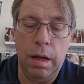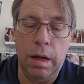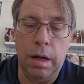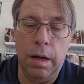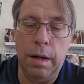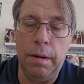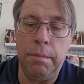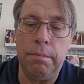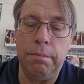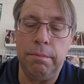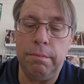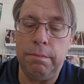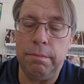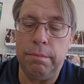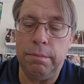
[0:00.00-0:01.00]
Um,
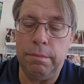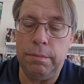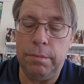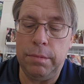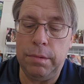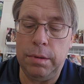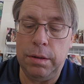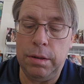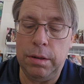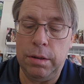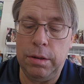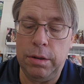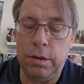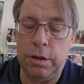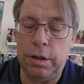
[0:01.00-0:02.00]

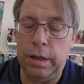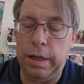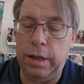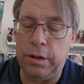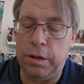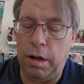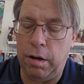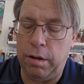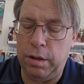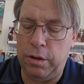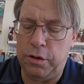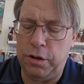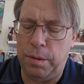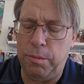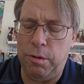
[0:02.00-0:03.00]
Selina's talking to
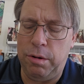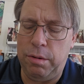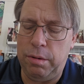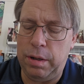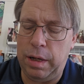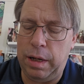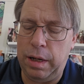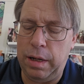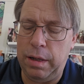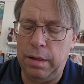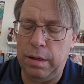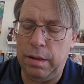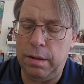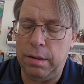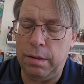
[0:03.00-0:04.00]
someone,
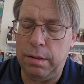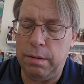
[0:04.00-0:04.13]
and